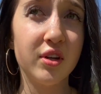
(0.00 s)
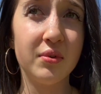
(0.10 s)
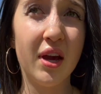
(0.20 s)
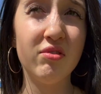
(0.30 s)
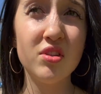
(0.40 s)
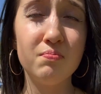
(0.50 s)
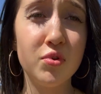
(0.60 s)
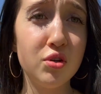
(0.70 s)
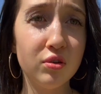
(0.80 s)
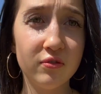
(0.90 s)
We have this
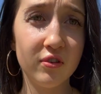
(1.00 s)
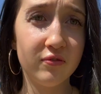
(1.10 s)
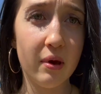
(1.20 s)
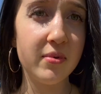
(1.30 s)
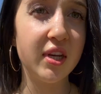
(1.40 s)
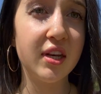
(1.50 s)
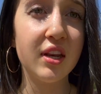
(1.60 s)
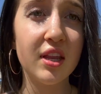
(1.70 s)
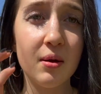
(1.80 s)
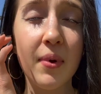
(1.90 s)
beautiful
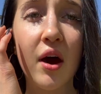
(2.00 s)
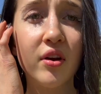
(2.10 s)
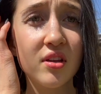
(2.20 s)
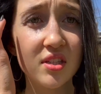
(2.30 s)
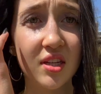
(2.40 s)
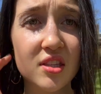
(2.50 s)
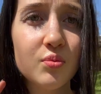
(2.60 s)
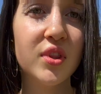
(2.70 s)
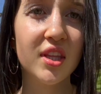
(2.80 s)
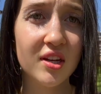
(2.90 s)
femininity about us, and it's
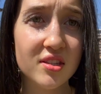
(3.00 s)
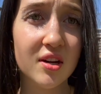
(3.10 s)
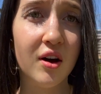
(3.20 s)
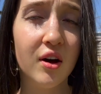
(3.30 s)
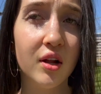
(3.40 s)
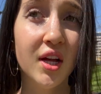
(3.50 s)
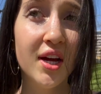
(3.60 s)
within us all.